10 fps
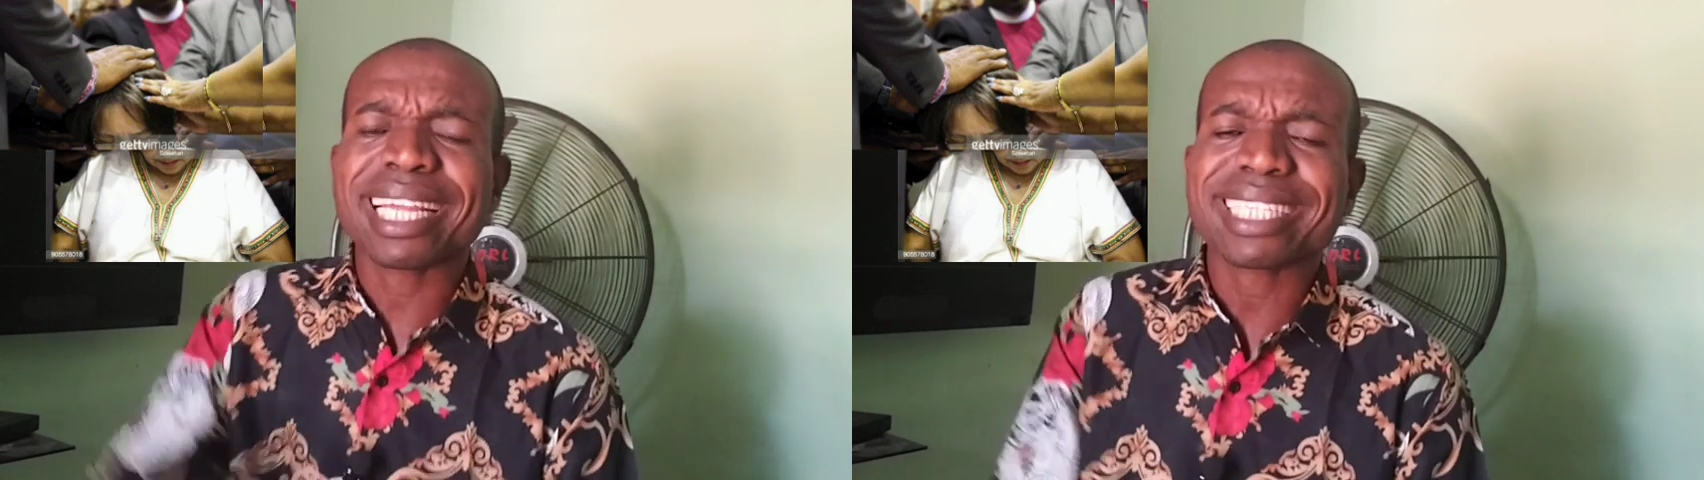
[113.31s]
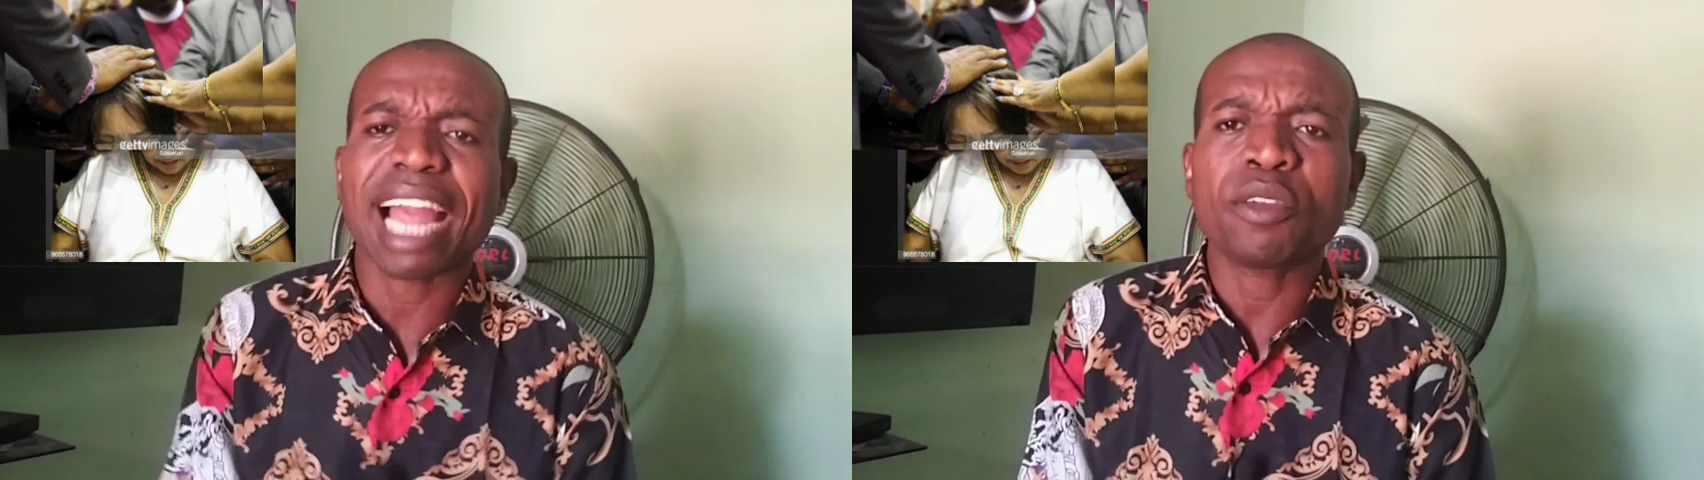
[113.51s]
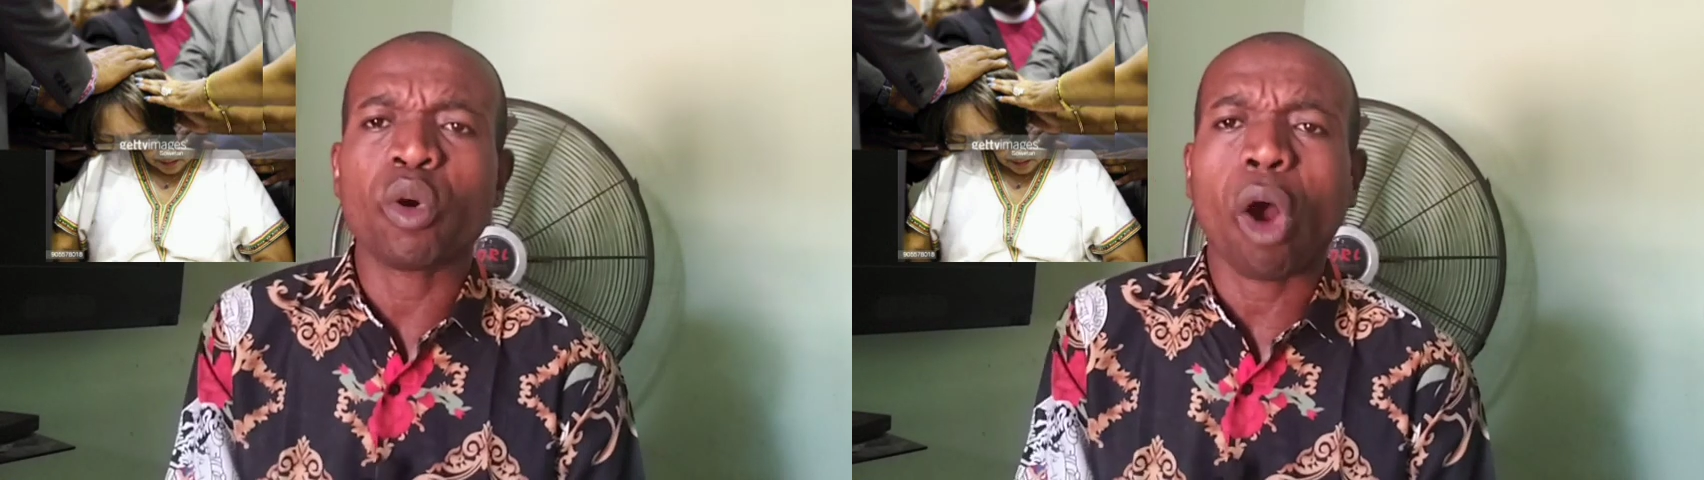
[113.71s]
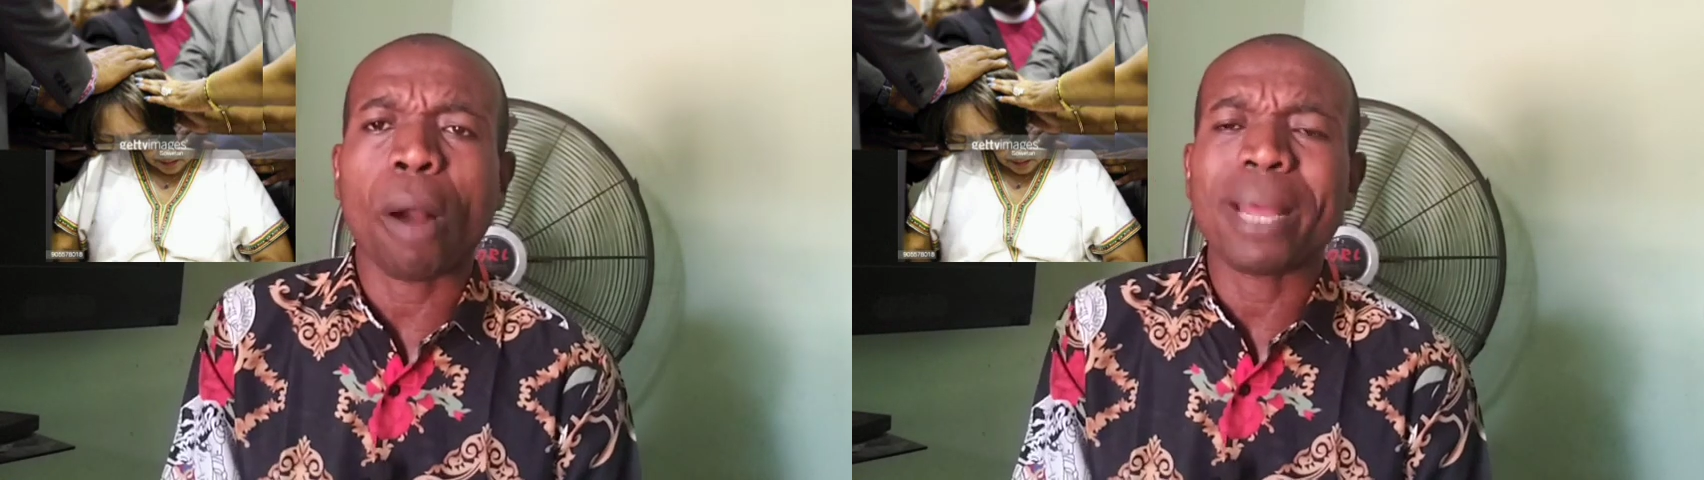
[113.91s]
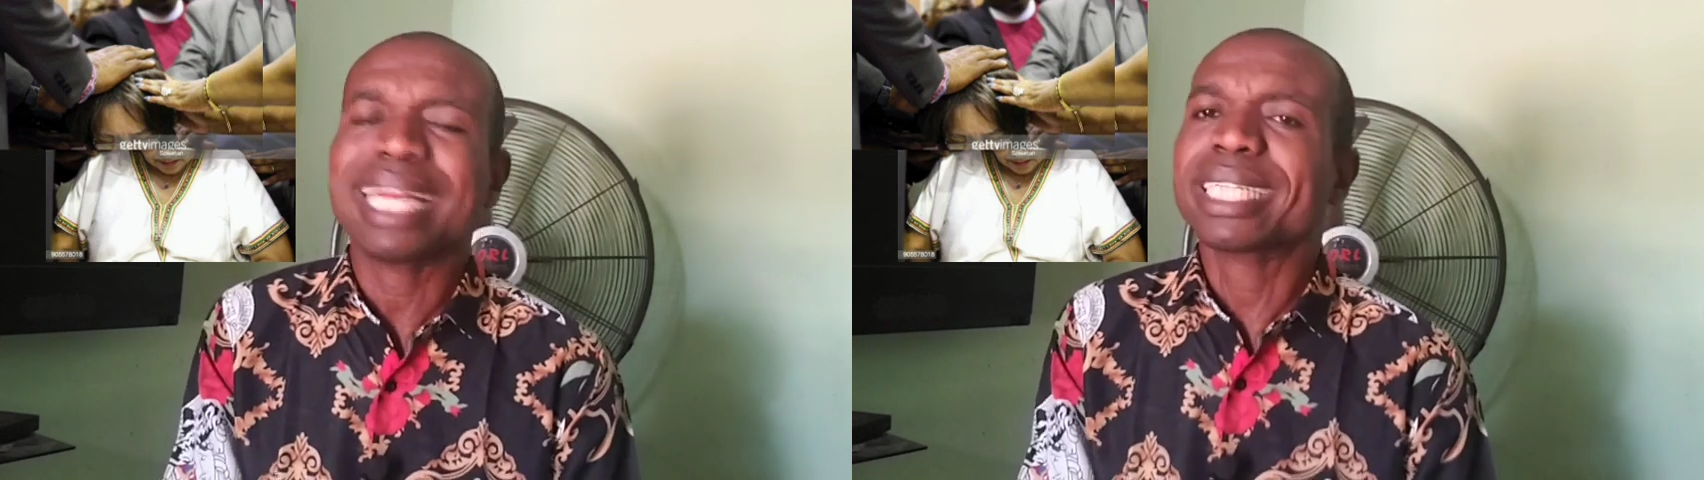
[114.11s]
anytime you
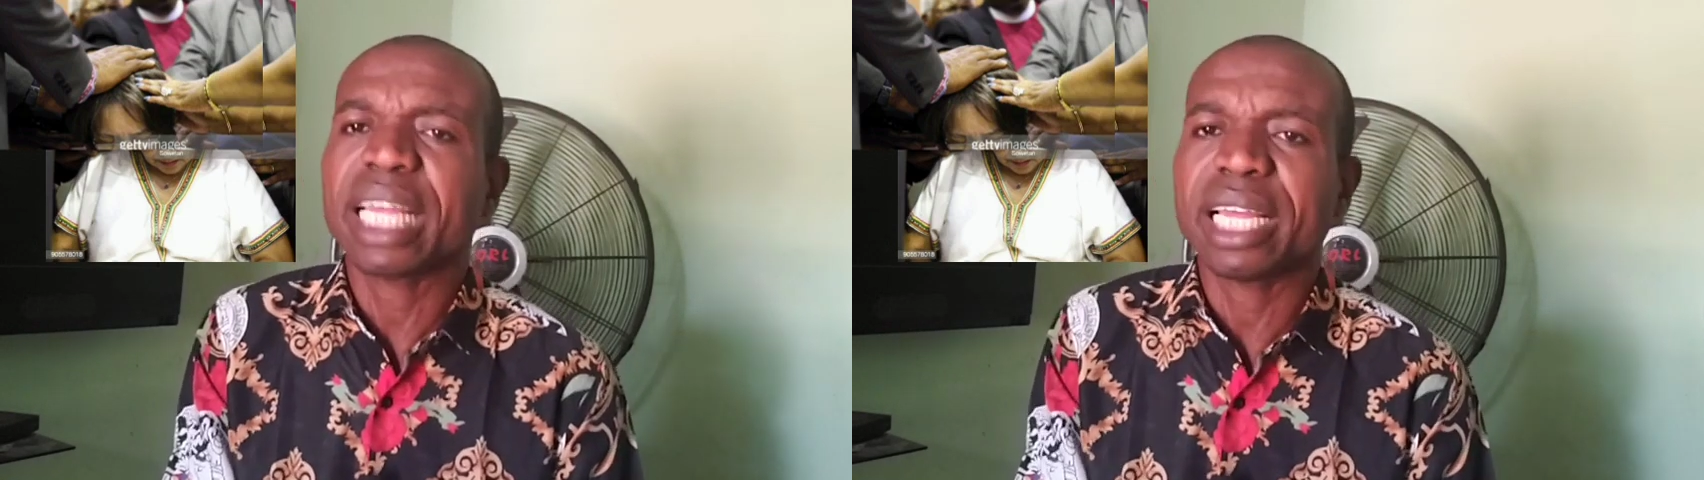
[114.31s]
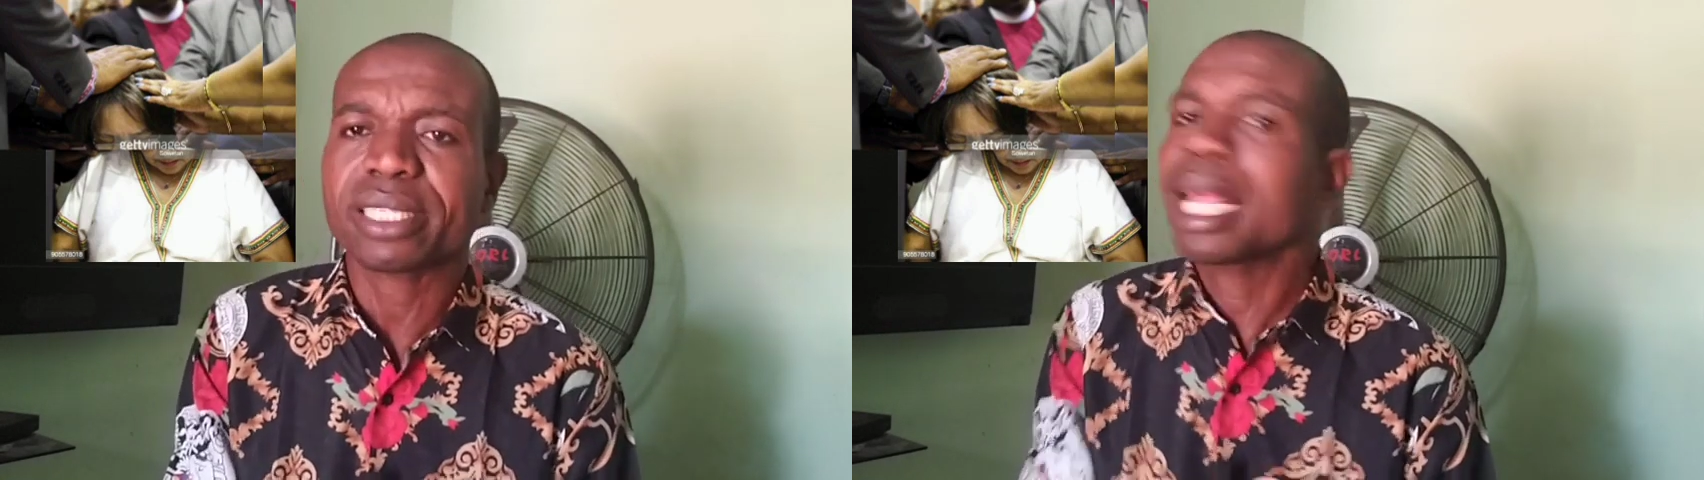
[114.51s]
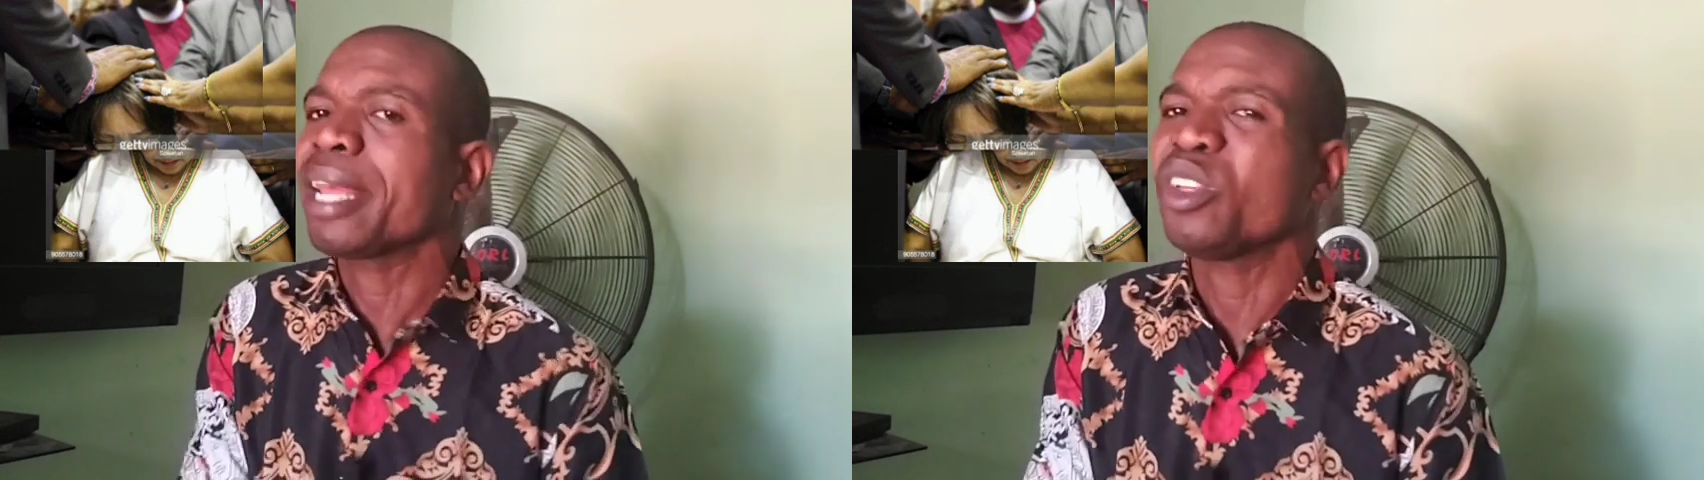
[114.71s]
come, anything he say,